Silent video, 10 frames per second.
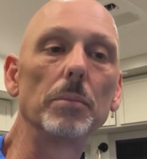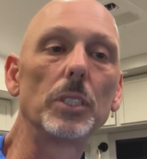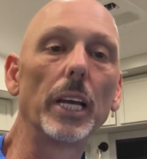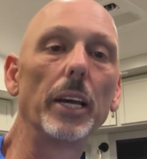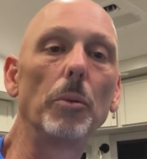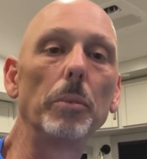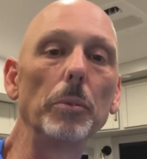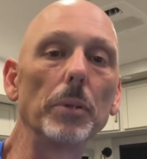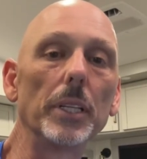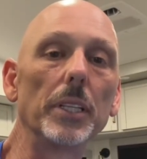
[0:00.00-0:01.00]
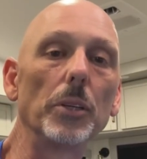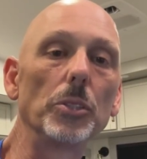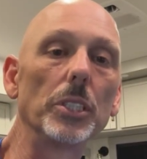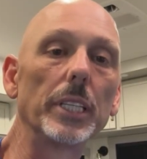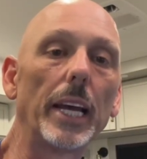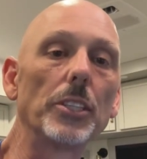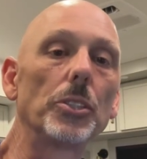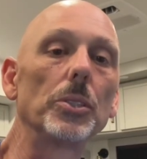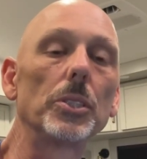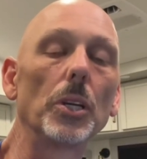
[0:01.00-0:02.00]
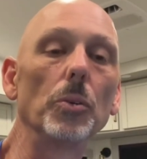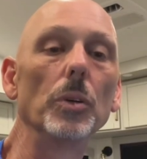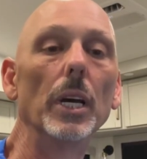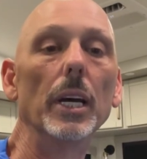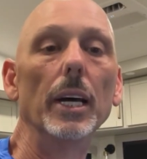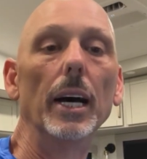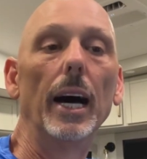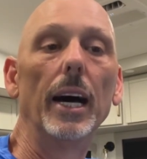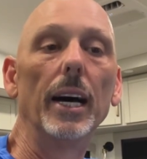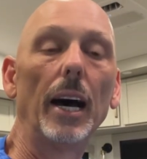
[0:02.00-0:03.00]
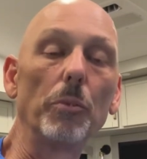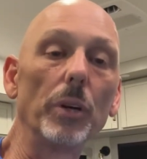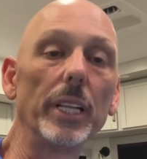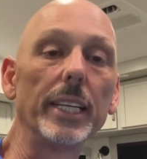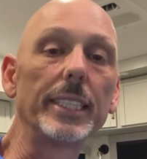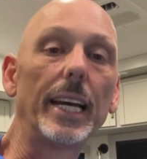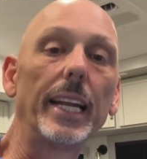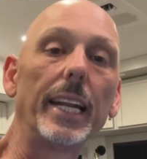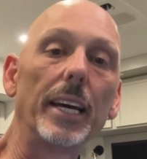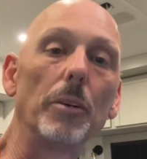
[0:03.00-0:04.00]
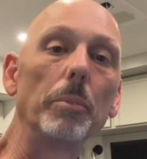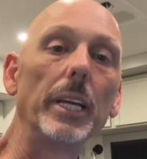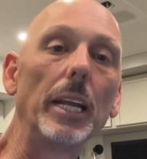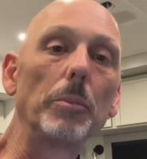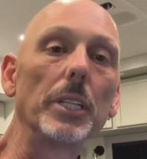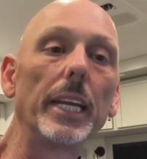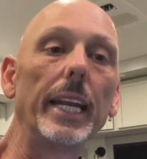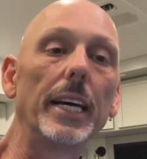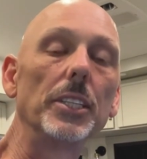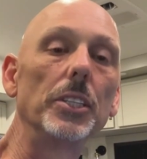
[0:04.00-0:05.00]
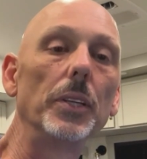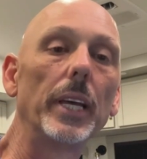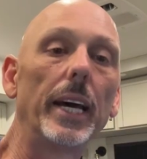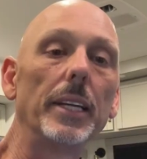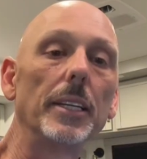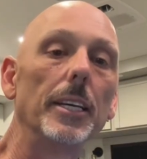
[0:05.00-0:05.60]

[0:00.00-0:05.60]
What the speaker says: to help people in those disasters. So I'm really excited now being able to get out and do that.